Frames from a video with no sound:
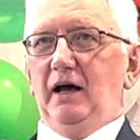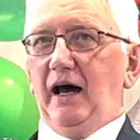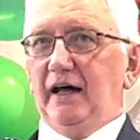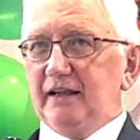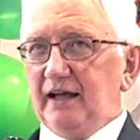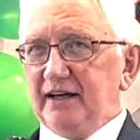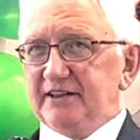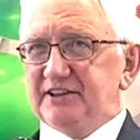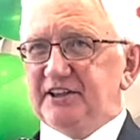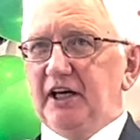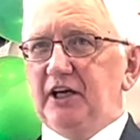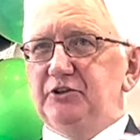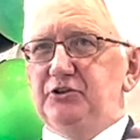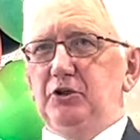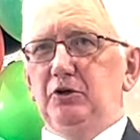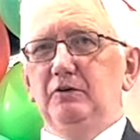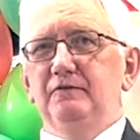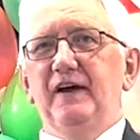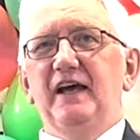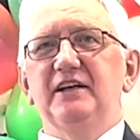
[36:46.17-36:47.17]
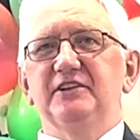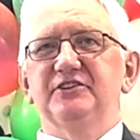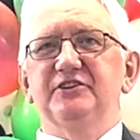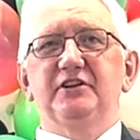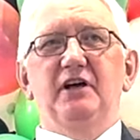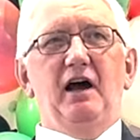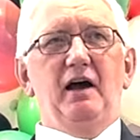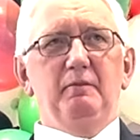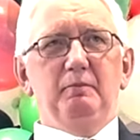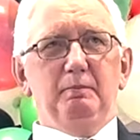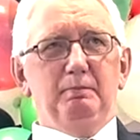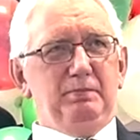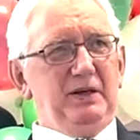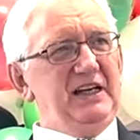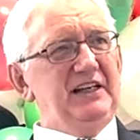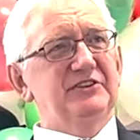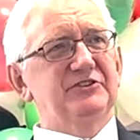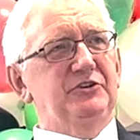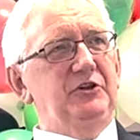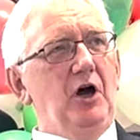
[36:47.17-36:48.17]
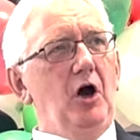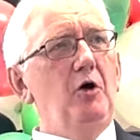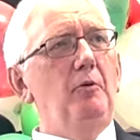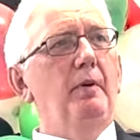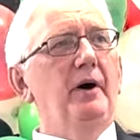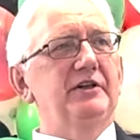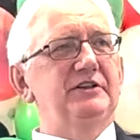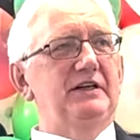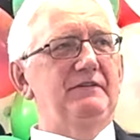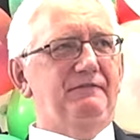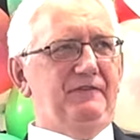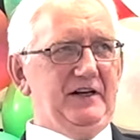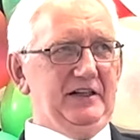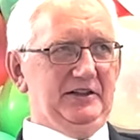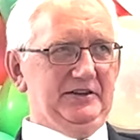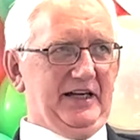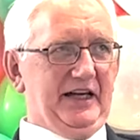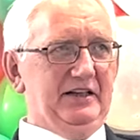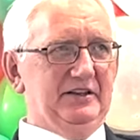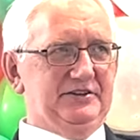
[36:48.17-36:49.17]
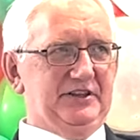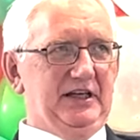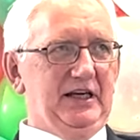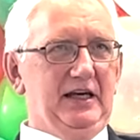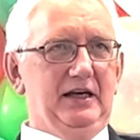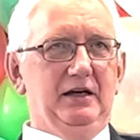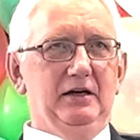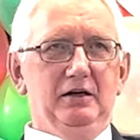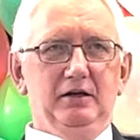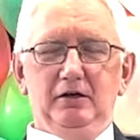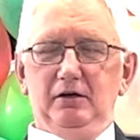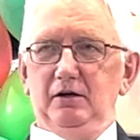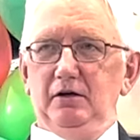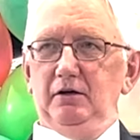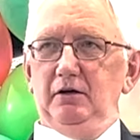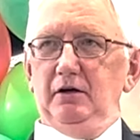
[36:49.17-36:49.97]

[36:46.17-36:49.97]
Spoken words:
And I say to you this: please, nobody feel guilty